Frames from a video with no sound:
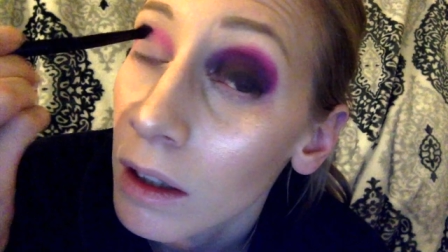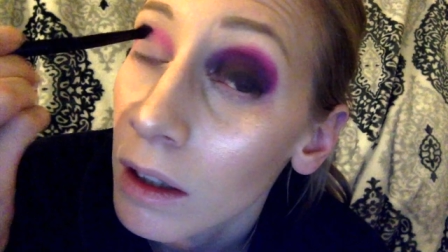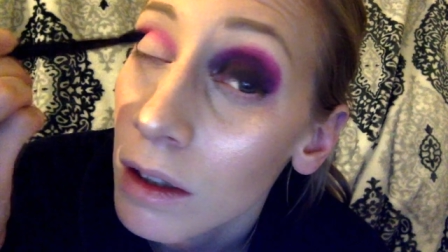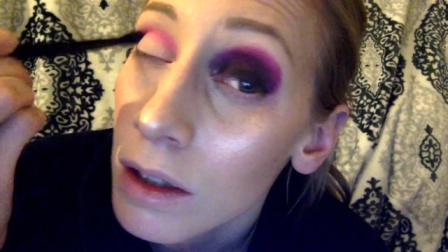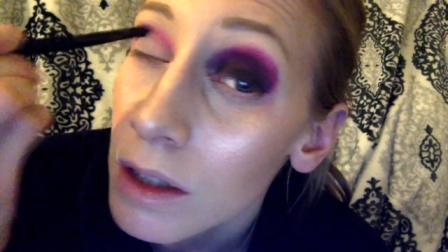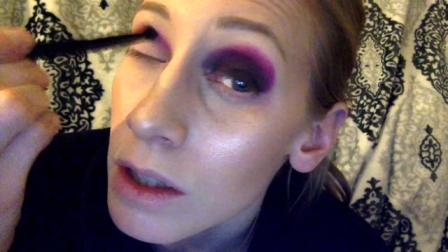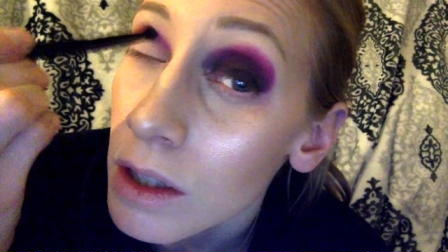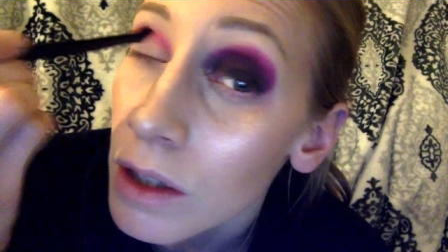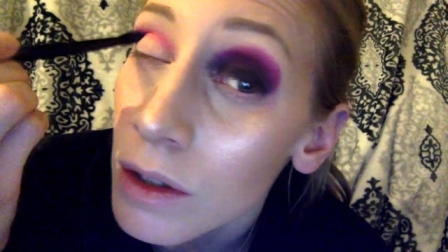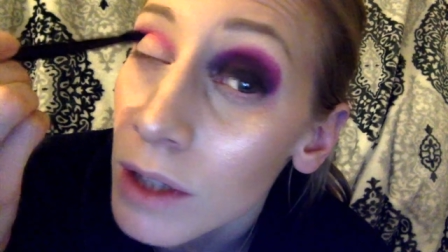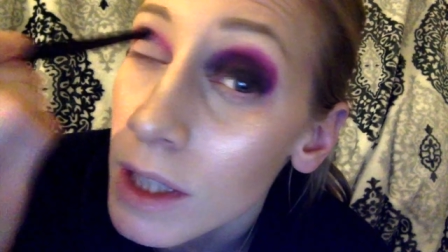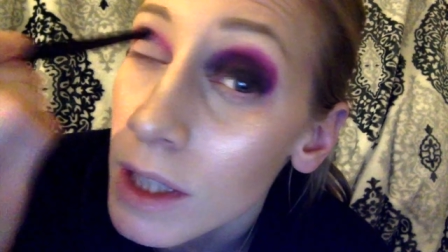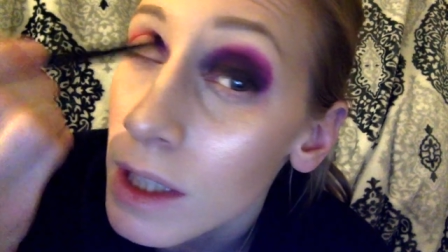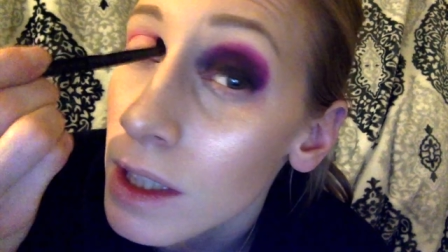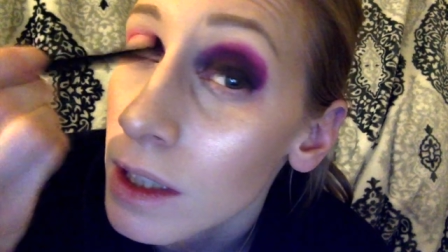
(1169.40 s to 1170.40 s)
This is
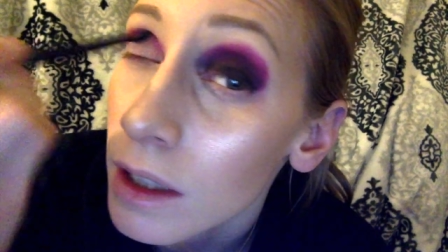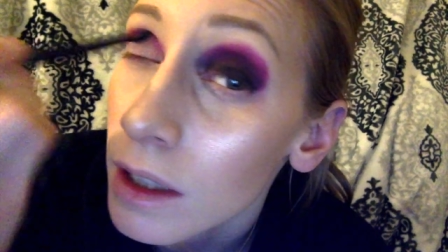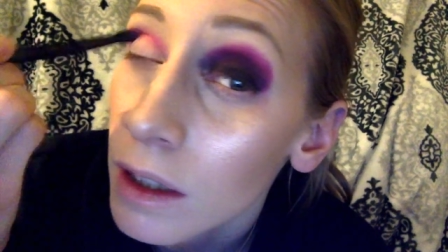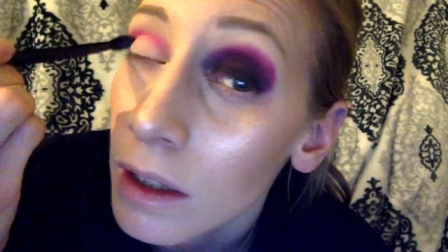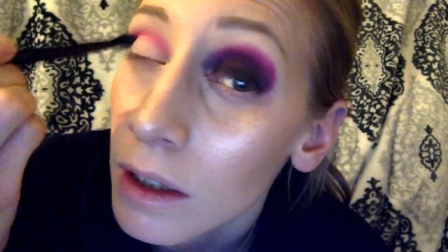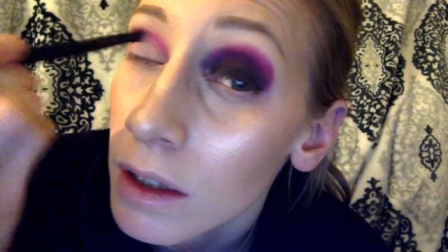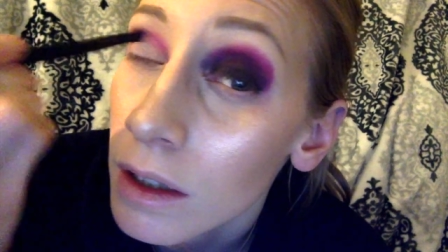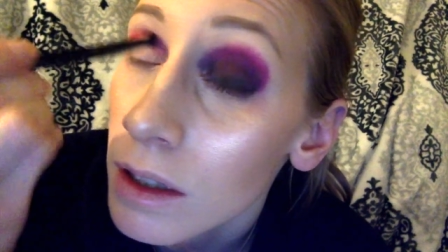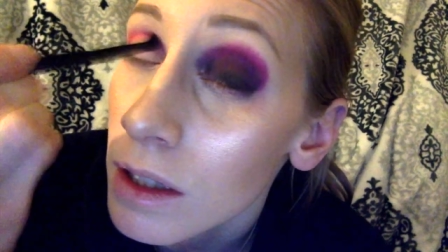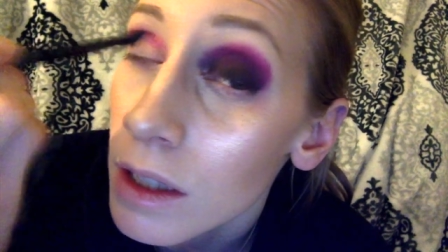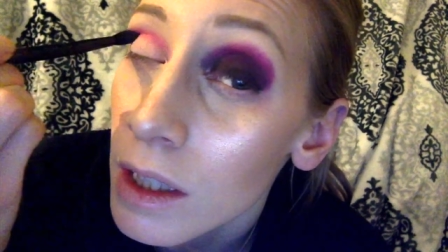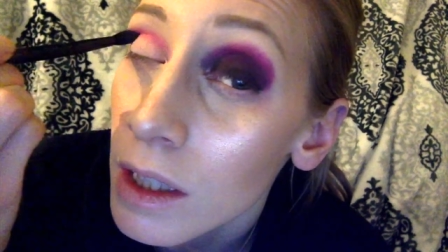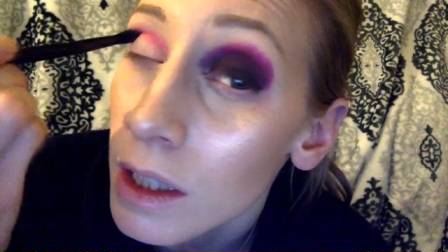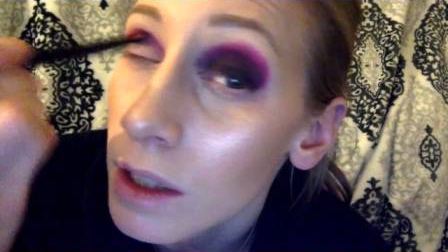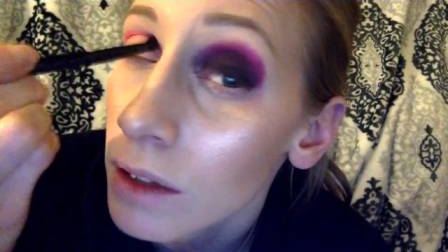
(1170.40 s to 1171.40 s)
crazy. This
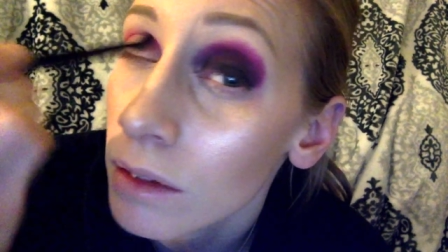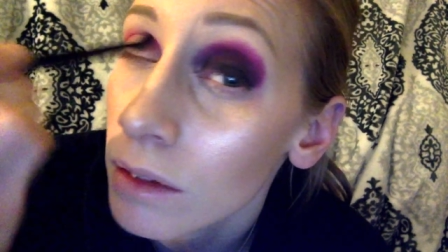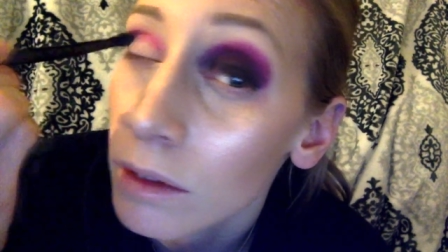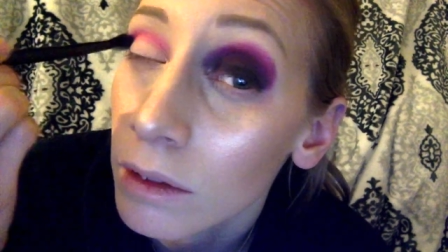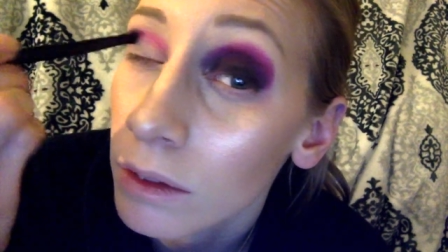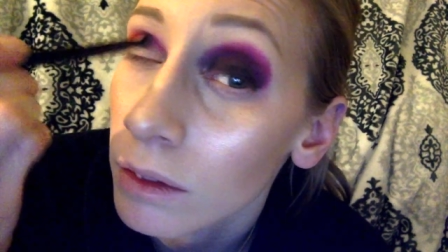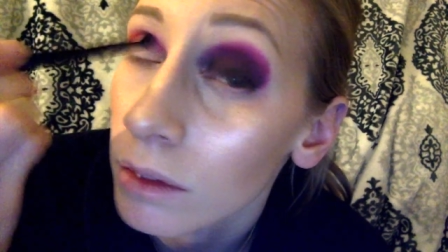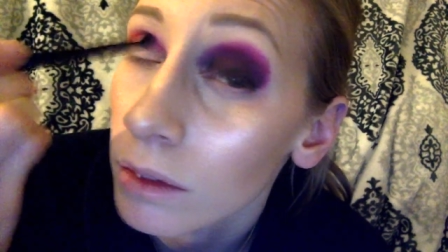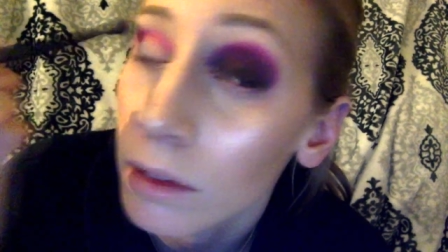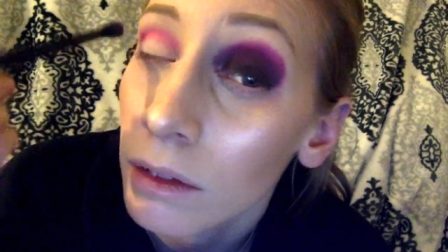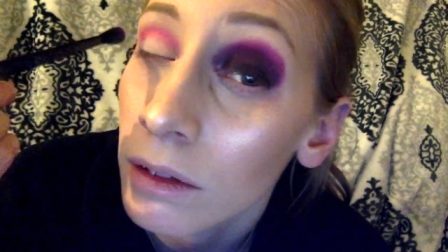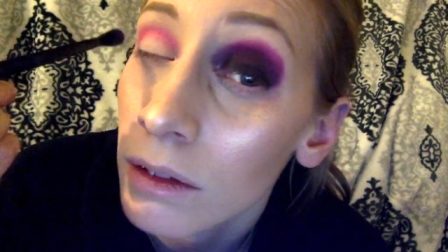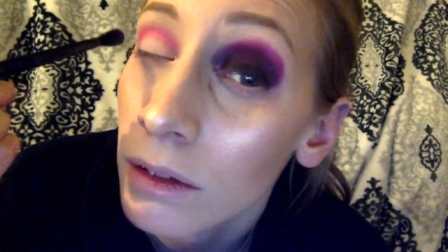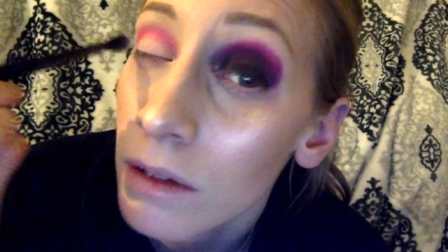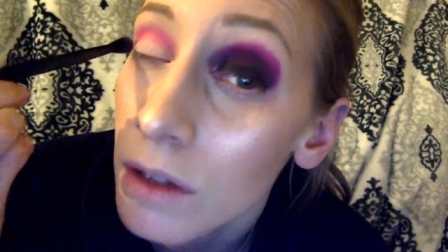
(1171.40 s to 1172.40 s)

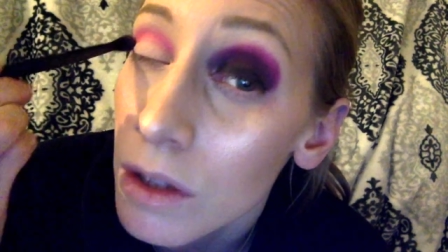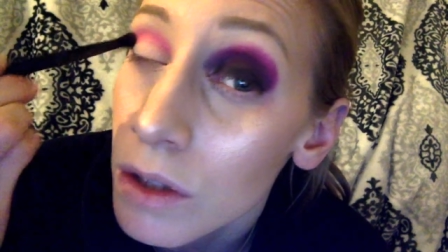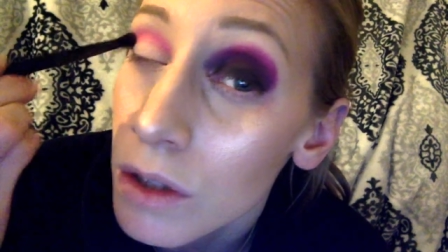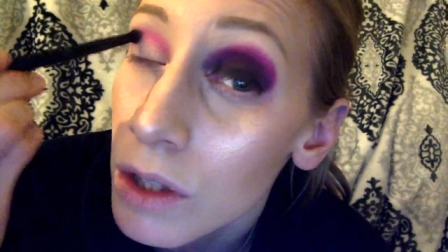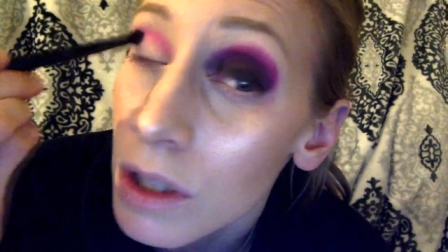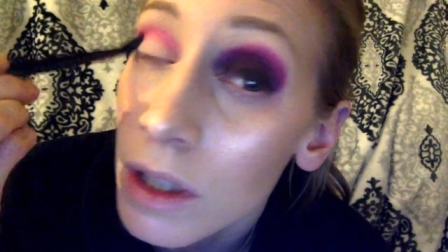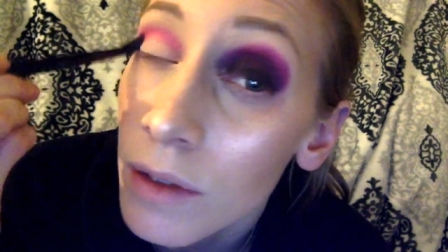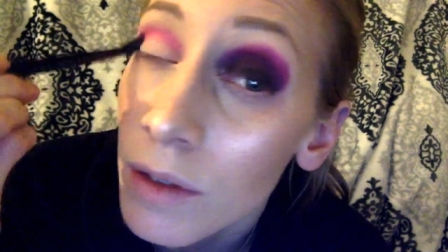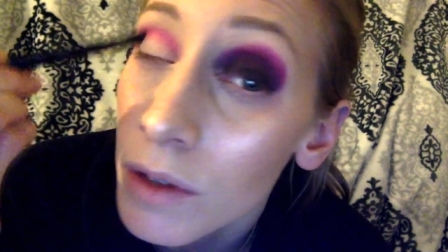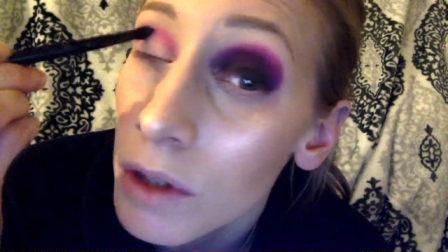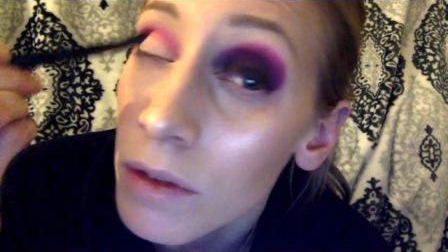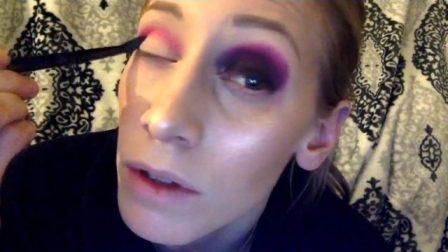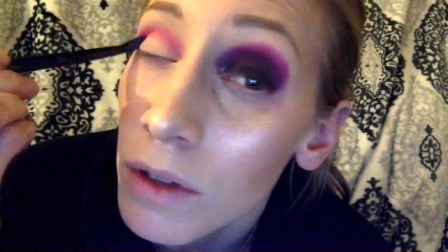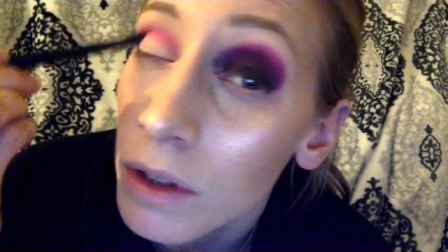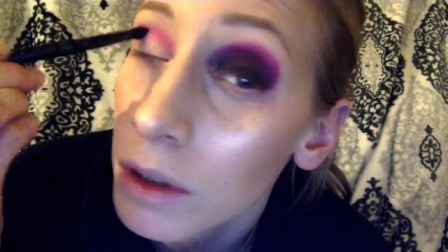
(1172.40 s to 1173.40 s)
is just left
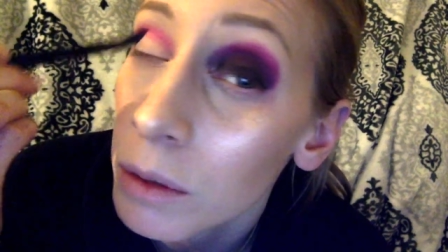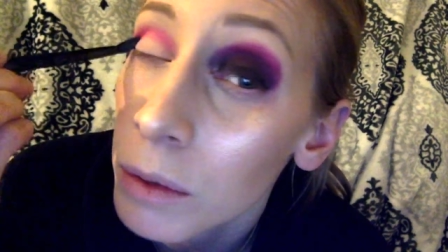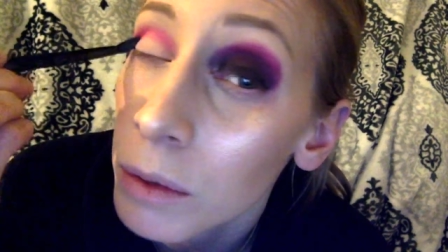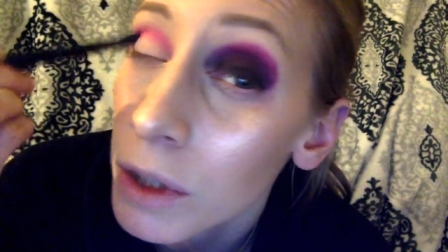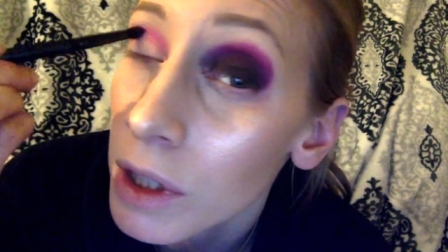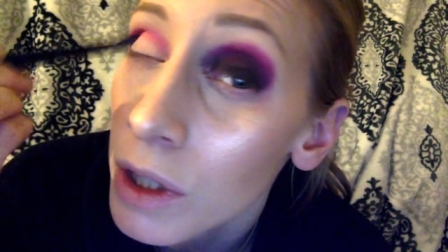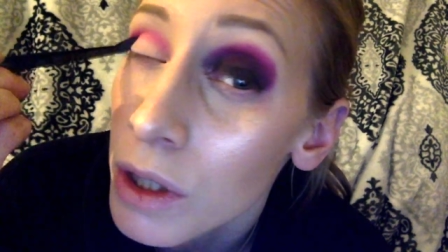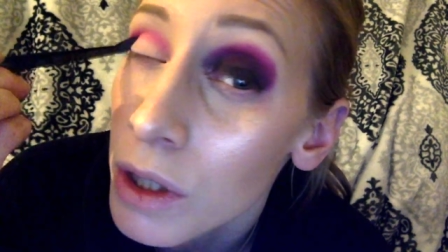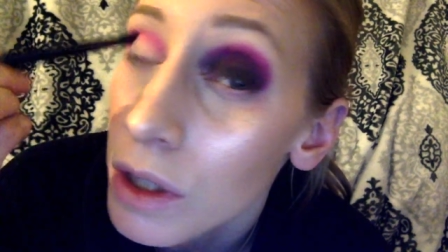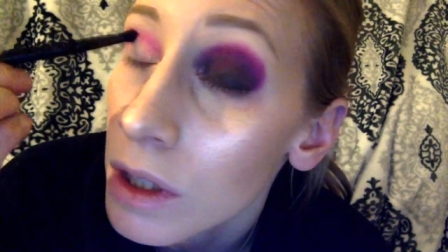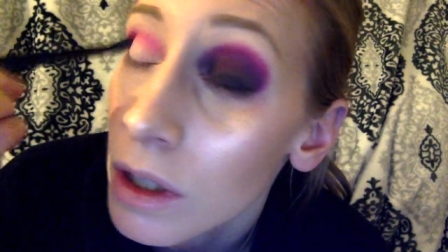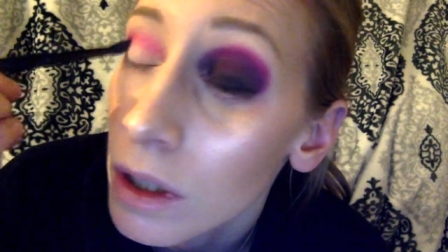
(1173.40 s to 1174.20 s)
over on the brush.